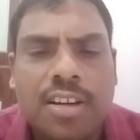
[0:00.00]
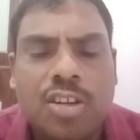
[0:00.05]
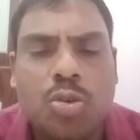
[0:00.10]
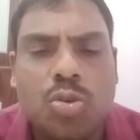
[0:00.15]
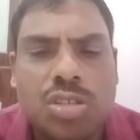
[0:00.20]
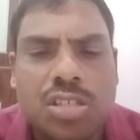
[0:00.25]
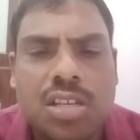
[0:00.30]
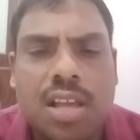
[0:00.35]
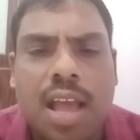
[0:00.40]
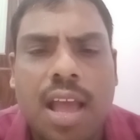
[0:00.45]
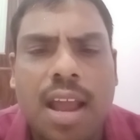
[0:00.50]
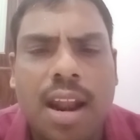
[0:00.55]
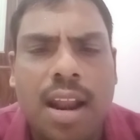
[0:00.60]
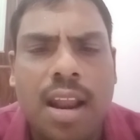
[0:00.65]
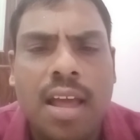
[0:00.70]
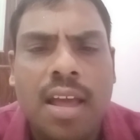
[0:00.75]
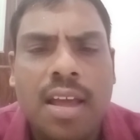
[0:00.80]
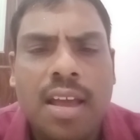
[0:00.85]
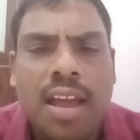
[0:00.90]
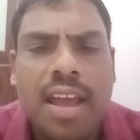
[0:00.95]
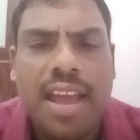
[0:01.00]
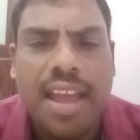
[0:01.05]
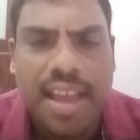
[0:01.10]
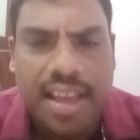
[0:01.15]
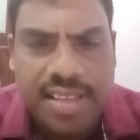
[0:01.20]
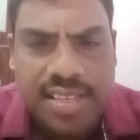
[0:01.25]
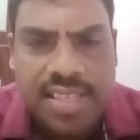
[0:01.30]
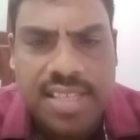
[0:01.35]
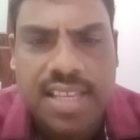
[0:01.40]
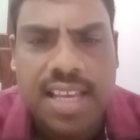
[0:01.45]
to sell
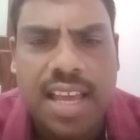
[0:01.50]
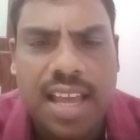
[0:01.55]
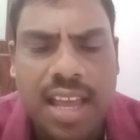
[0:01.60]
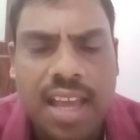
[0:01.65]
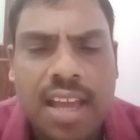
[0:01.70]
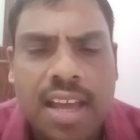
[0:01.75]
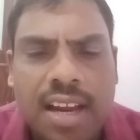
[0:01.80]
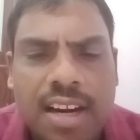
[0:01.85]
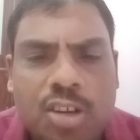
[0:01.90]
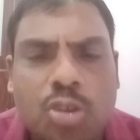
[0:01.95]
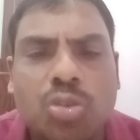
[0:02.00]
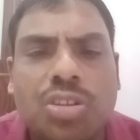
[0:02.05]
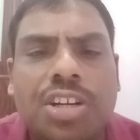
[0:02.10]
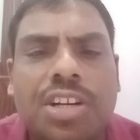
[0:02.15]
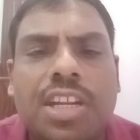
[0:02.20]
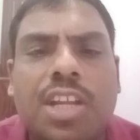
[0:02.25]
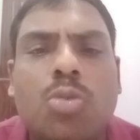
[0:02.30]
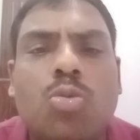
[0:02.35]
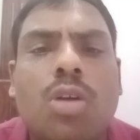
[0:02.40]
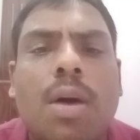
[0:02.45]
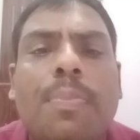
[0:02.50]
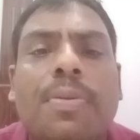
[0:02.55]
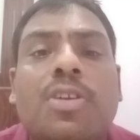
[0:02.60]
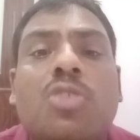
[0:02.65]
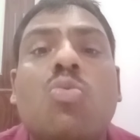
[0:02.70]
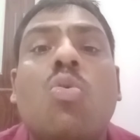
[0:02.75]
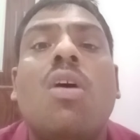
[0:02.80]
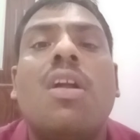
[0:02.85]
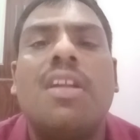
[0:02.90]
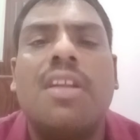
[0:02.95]
AC to the tune of
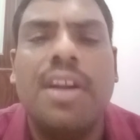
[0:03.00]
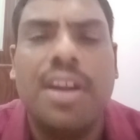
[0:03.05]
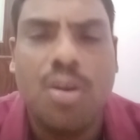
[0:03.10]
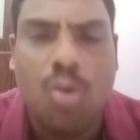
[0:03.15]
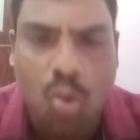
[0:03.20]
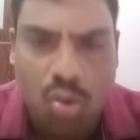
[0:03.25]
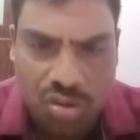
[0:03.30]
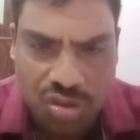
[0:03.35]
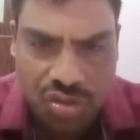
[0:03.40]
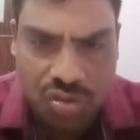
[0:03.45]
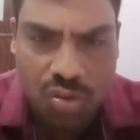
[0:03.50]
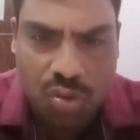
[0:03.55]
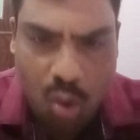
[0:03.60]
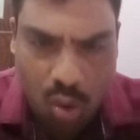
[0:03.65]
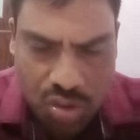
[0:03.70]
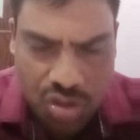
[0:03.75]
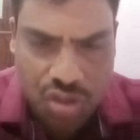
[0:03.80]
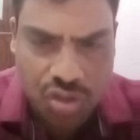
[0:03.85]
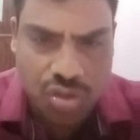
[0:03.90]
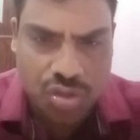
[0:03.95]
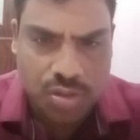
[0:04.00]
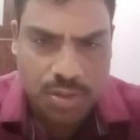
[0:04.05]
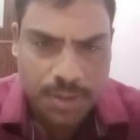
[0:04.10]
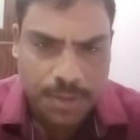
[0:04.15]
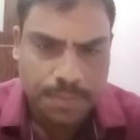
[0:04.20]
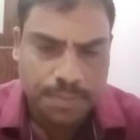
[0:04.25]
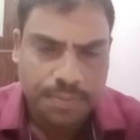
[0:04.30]
200 crores.